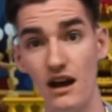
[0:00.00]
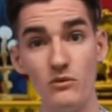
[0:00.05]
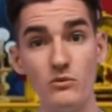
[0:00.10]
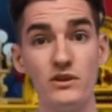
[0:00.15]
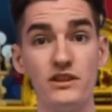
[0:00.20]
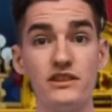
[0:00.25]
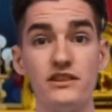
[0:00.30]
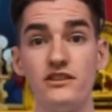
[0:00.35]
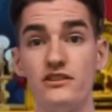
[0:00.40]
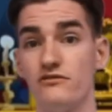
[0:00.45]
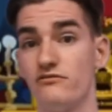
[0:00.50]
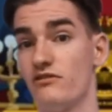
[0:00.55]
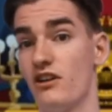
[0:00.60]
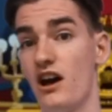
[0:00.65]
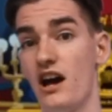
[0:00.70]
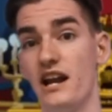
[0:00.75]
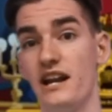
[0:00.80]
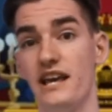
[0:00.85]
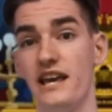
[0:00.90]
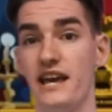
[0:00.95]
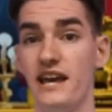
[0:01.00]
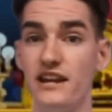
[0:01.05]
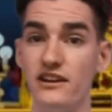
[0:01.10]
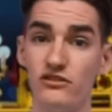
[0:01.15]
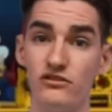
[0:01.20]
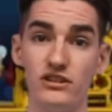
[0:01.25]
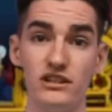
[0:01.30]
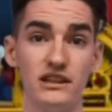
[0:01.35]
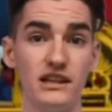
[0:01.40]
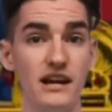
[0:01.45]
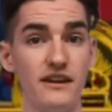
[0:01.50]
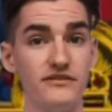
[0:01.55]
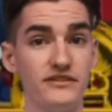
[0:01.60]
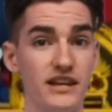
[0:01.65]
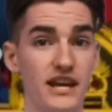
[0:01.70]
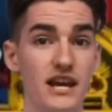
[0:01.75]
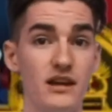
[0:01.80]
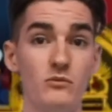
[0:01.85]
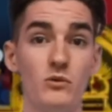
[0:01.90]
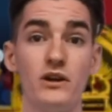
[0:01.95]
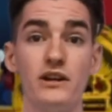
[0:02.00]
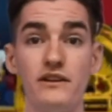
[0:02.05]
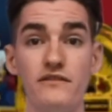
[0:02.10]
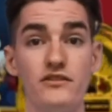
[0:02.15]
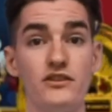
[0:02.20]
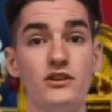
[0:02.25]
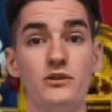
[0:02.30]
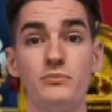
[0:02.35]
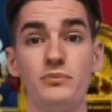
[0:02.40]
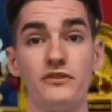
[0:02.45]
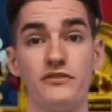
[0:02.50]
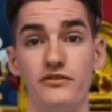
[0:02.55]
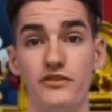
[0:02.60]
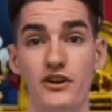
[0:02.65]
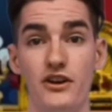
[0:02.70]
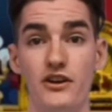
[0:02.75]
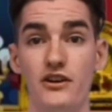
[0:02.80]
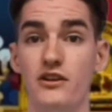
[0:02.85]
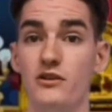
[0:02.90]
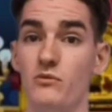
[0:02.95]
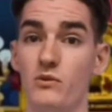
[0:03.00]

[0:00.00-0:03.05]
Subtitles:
with your right hand or your left hand, whatever you prefer,